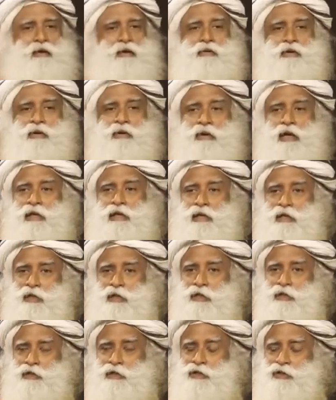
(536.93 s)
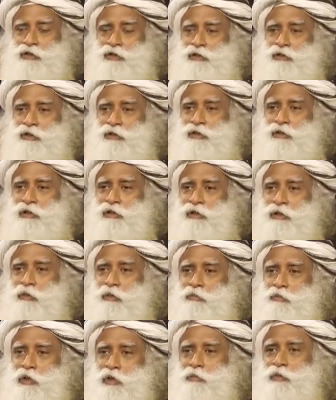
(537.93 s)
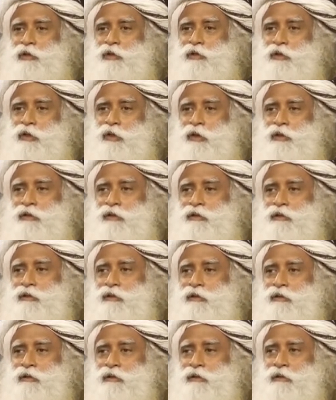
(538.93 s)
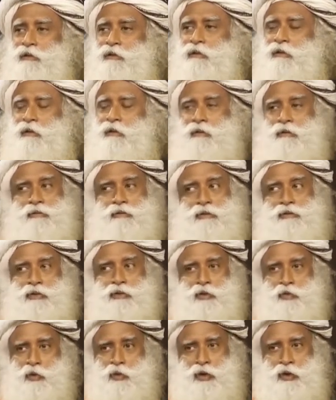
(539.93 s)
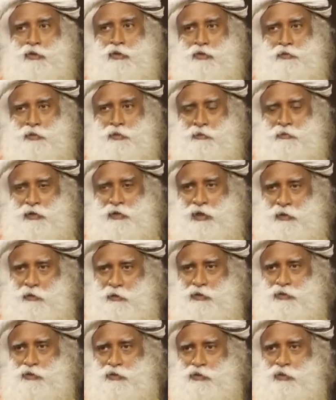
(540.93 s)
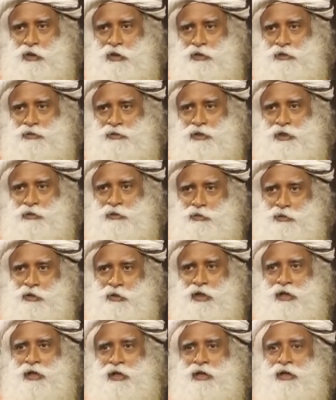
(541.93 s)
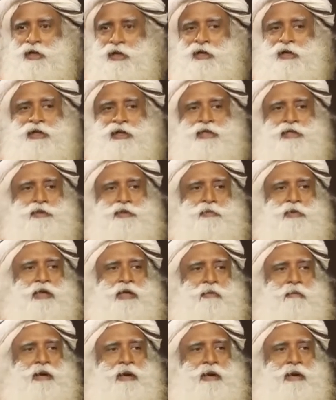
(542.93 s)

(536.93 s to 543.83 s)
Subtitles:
great leaders. People thought, this is not one or two people, I want you to understand. Today, it is being made